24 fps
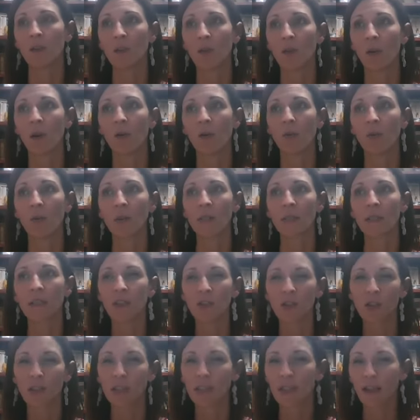our
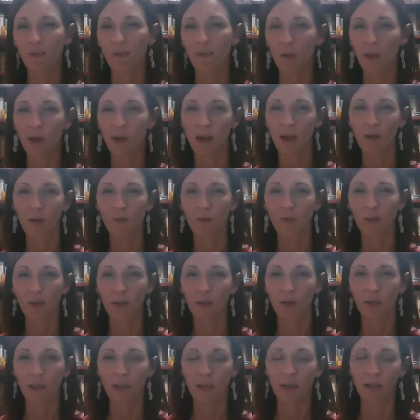organizations have been
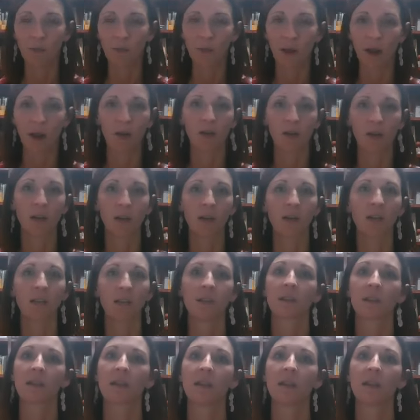helpful in empowering us